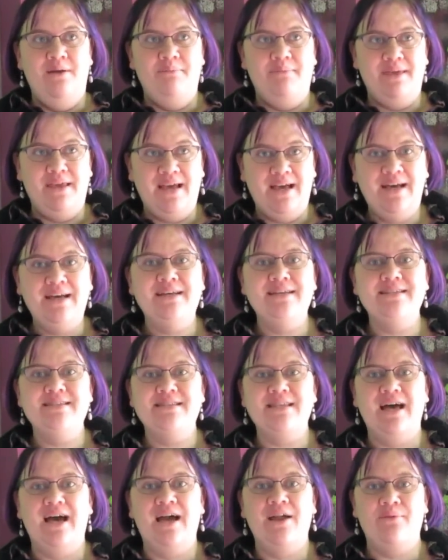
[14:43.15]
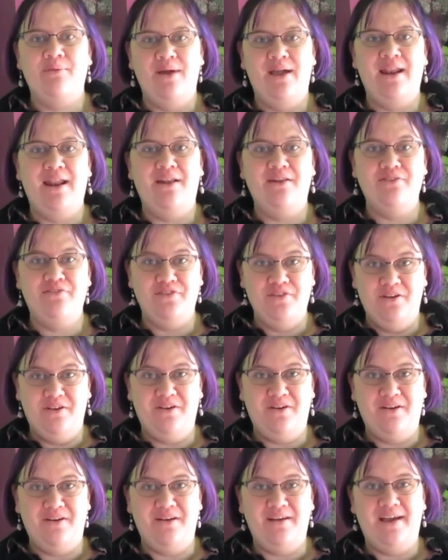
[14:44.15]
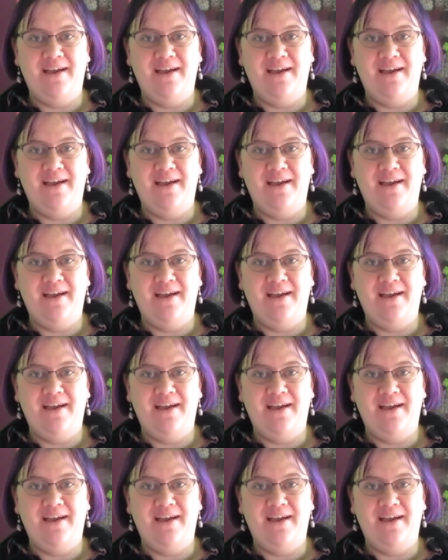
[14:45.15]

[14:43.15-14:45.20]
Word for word: because I ran out of yarn.